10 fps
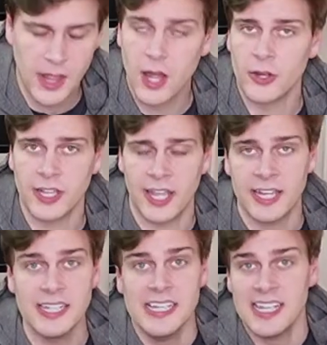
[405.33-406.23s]

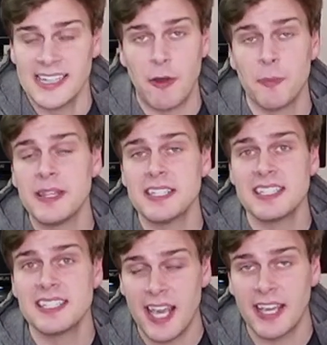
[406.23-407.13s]
Okay, that would be the
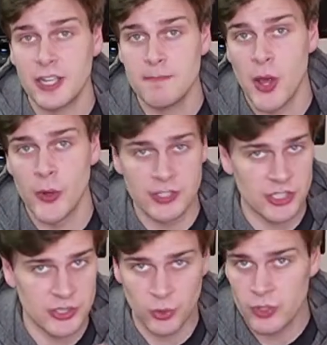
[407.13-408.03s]
second mode. It's
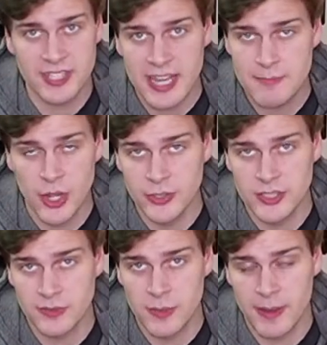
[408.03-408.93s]
using all the same notes
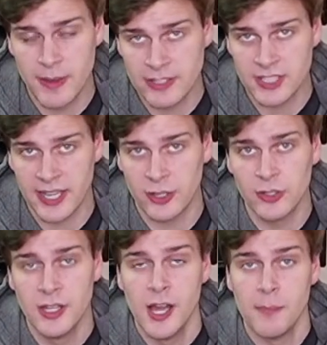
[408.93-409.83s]
of the major scale,
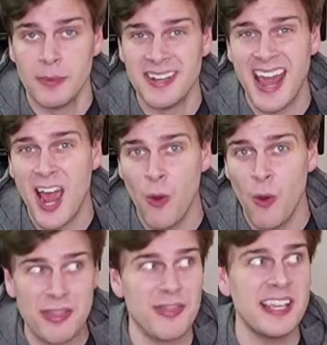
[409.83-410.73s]
but now we're
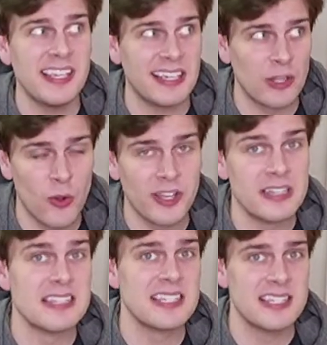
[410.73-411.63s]
thinking or
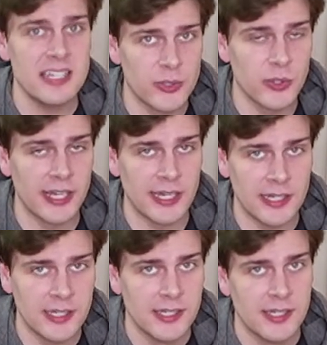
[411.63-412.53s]

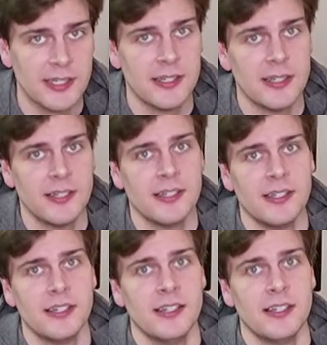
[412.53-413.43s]
considering
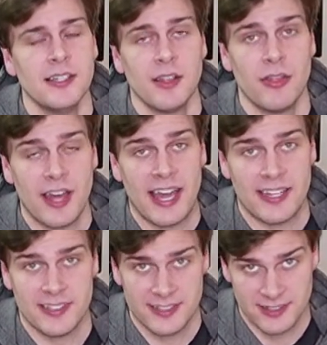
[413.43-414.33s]
that
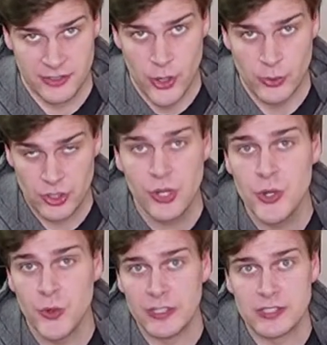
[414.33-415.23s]
note
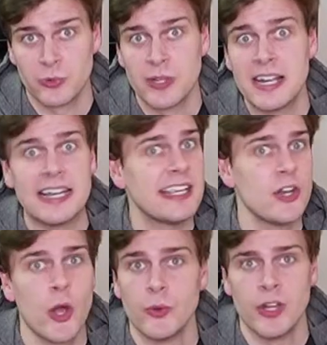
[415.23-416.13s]
2 is really
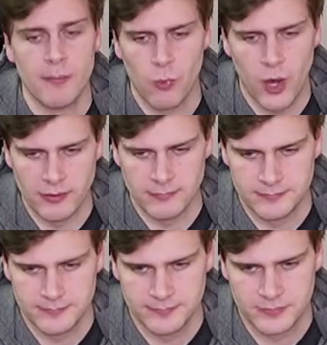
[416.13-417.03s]
note number 1.
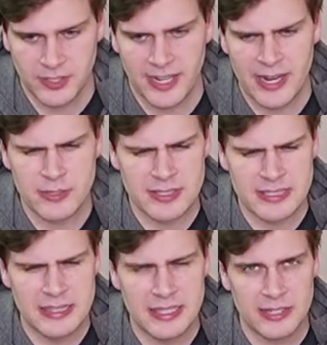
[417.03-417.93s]
Okay, a
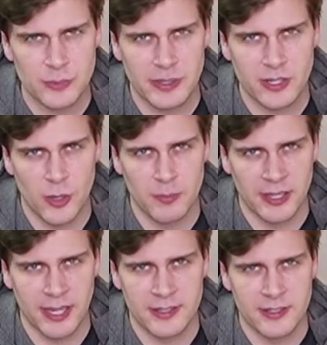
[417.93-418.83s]
little bit
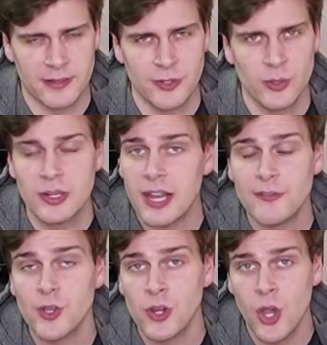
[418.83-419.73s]
complicated. If
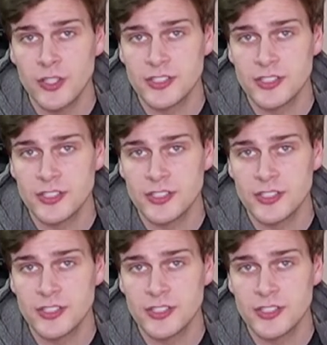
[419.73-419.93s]
you're lost